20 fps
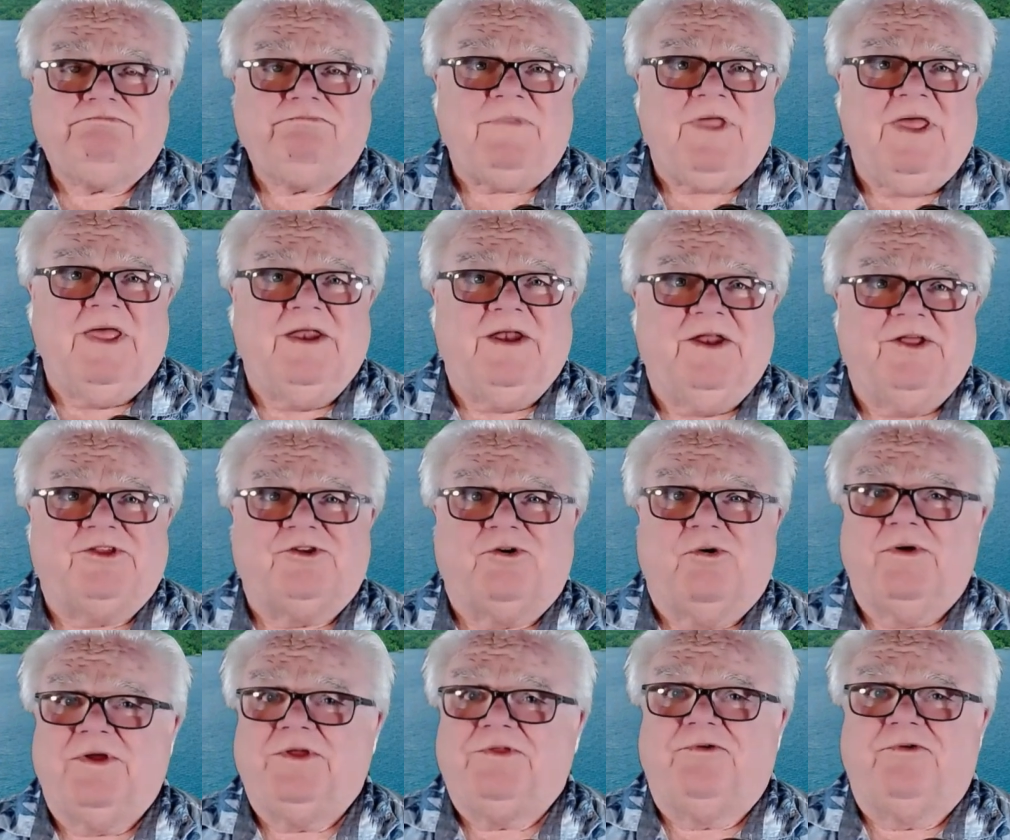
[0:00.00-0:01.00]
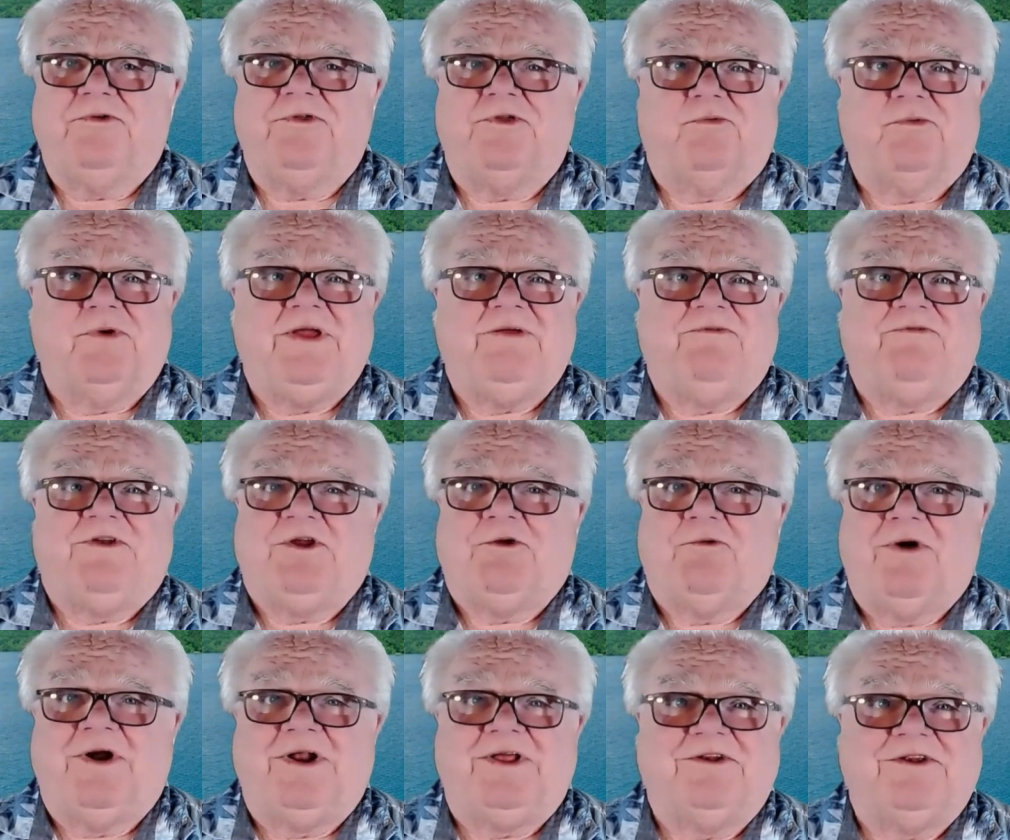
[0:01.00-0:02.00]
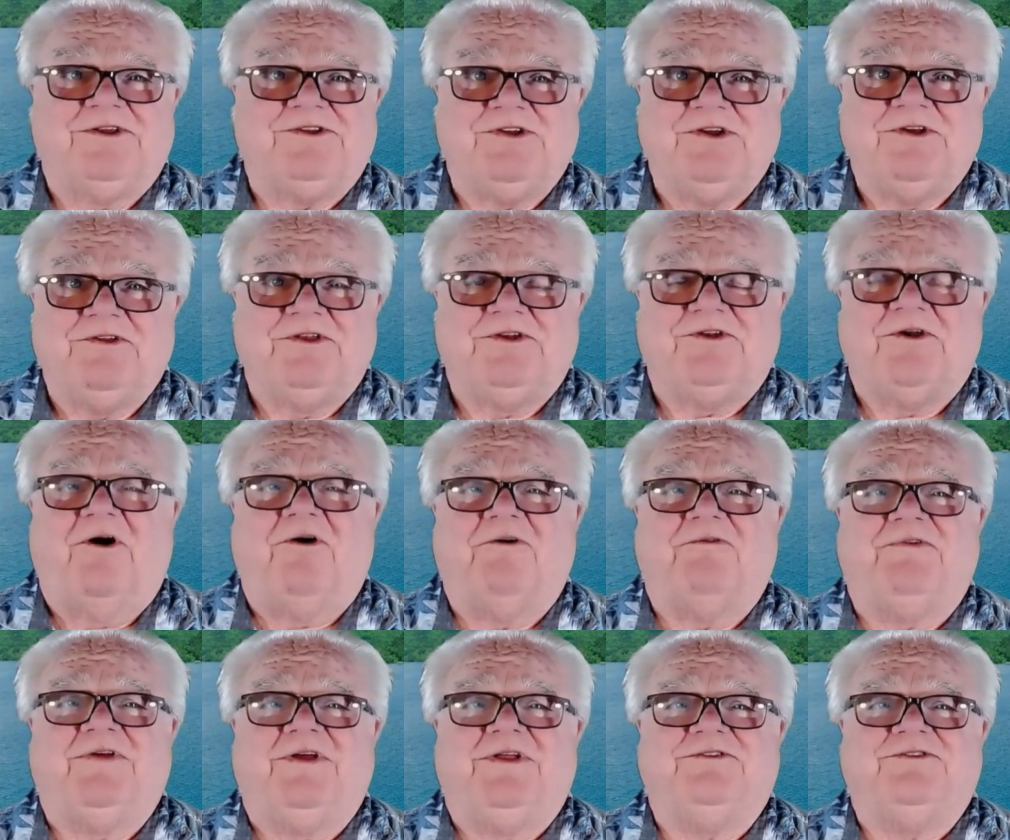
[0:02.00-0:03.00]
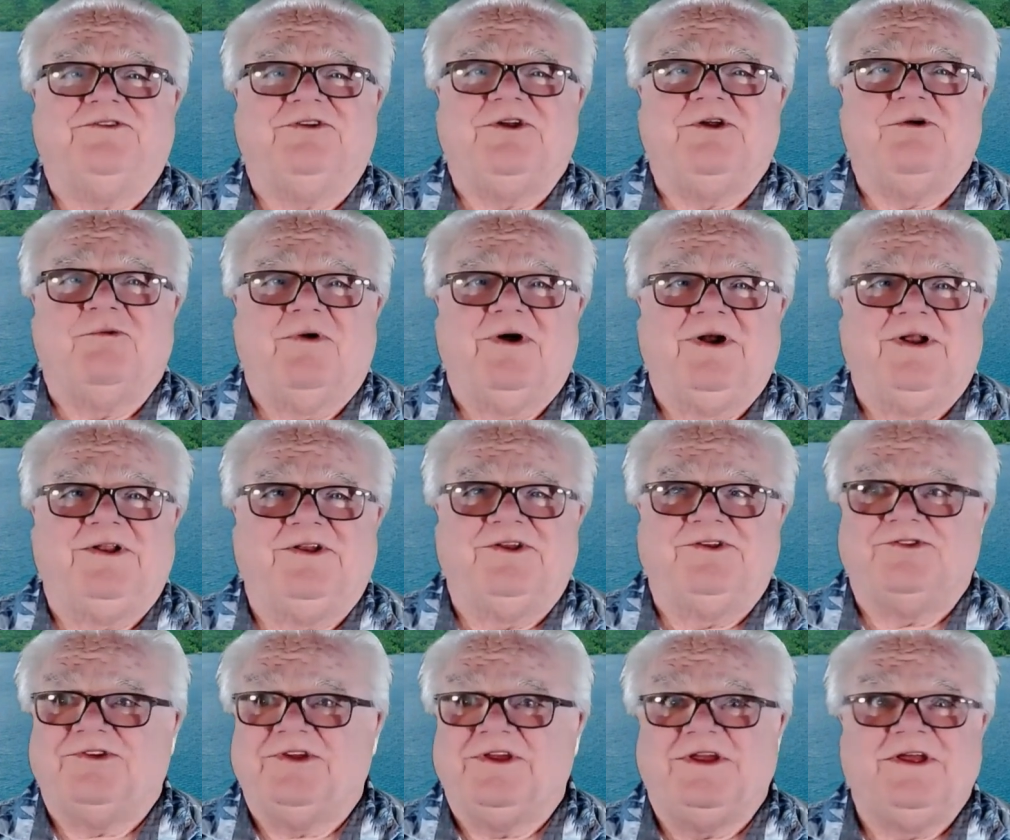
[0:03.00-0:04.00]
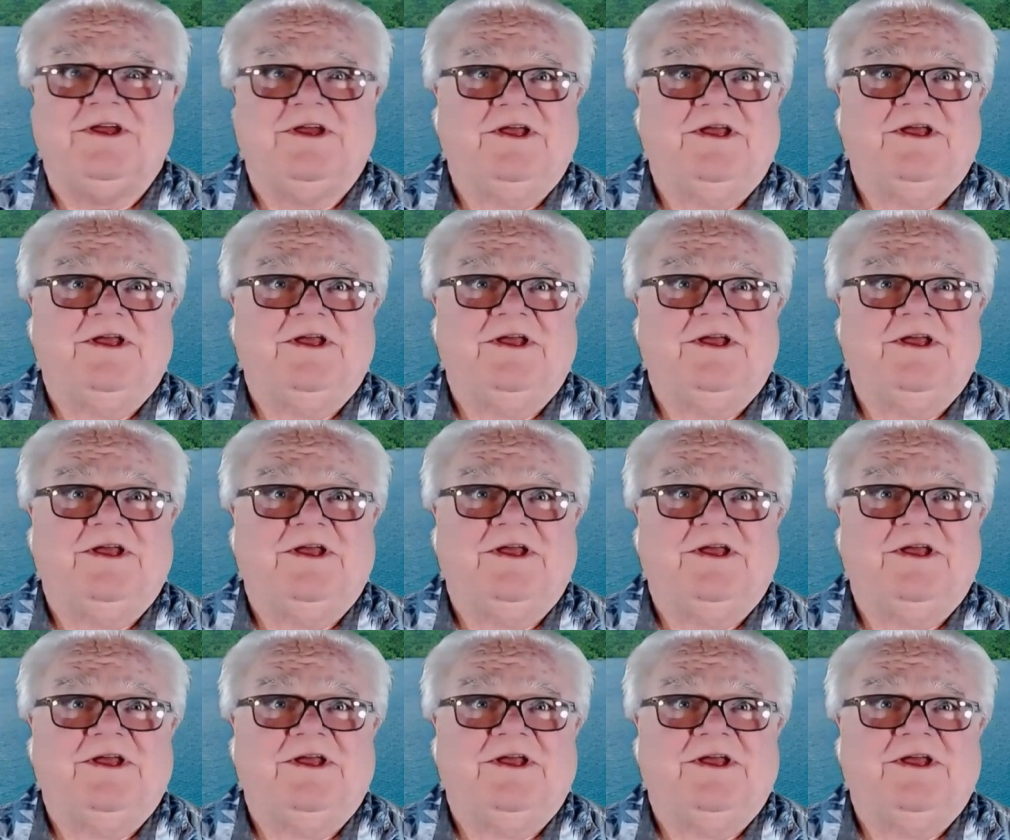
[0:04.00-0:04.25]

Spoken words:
and it's going through the reef and you're wanting to see the dolphins and you're wanting to see